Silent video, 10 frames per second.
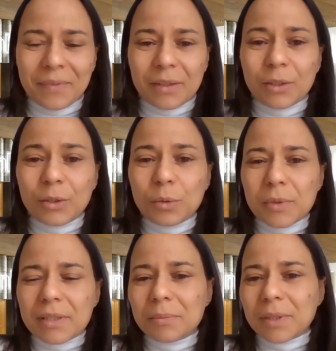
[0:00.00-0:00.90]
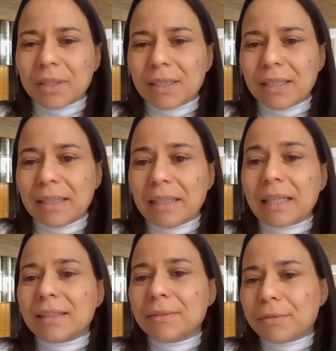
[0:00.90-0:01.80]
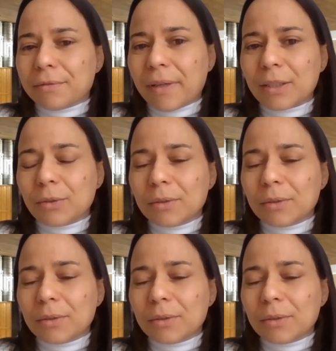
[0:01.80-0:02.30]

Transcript: not opposite, but a negative effect